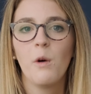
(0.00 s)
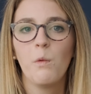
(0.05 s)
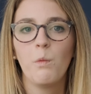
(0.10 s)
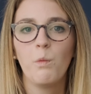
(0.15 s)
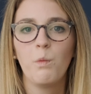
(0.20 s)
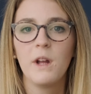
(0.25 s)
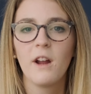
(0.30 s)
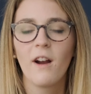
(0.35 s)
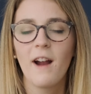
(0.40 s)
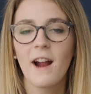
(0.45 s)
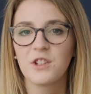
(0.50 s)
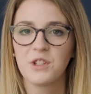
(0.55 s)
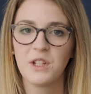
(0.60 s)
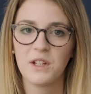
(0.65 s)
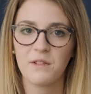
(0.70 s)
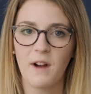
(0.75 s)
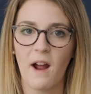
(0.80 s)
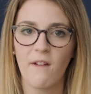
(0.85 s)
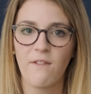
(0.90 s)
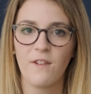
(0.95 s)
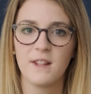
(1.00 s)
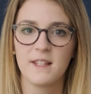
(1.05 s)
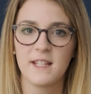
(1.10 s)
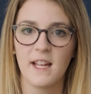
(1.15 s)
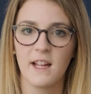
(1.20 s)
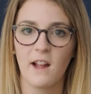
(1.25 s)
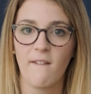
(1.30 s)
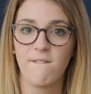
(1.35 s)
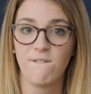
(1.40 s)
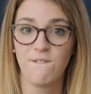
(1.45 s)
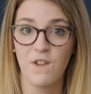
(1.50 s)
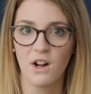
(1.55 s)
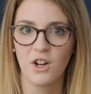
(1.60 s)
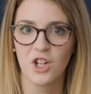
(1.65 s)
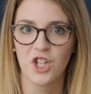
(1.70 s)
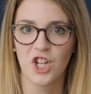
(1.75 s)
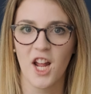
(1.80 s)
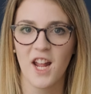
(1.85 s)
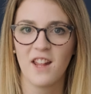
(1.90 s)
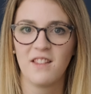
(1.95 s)
we are actually referencing a
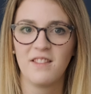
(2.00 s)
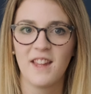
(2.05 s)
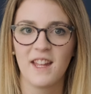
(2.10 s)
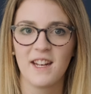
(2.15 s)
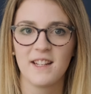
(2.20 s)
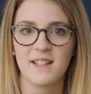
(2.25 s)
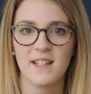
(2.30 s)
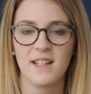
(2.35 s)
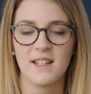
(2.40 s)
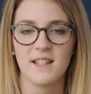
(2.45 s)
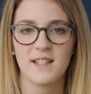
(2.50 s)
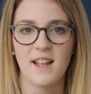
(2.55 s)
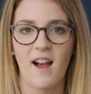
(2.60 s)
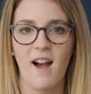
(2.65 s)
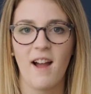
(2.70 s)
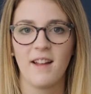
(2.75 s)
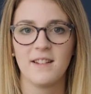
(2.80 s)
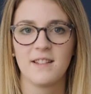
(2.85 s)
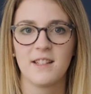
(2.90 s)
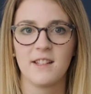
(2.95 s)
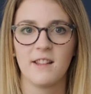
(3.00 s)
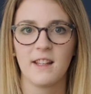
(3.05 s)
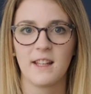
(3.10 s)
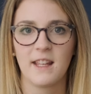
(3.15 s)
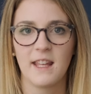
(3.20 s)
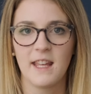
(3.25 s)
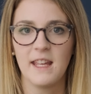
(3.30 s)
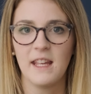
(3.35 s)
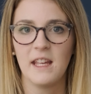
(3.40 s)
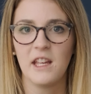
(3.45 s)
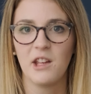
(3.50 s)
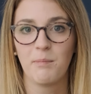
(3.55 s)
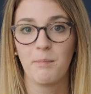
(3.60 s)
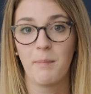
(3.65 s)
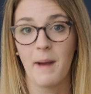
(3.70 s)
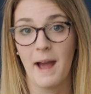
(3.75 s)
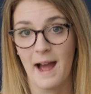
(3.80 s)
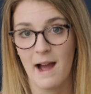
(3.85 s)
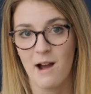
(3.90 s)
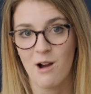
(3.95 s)
function that is assigned to the key
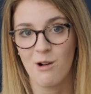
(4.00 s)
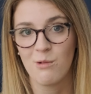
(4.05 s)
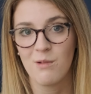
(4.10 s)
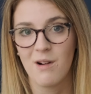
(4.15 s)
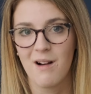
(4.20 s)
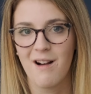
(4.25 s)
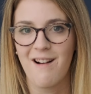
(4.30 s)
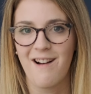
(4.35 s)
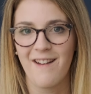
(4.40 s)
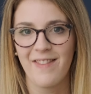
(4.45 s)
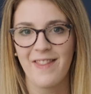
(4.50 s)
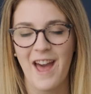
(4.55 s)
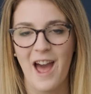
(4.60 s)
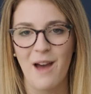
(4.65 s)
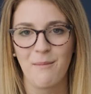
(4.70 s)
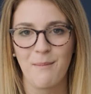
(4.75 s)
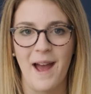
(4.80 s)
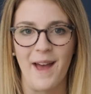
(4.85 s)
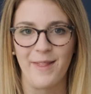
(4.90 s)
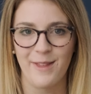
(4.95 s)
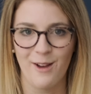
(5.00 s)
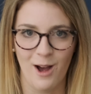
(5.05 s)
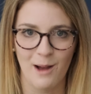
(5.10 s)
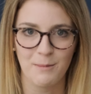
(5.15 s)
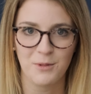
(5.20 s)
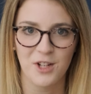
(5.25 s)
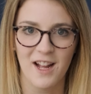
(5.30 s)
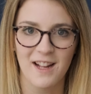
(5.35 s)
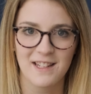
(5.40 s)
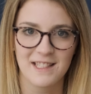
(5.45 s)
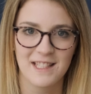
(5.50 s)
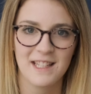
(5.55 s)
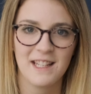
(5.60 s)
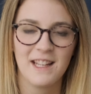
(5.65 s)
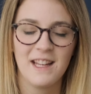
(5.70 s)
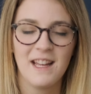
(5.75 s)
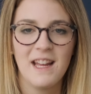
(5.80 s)
pow on that math object.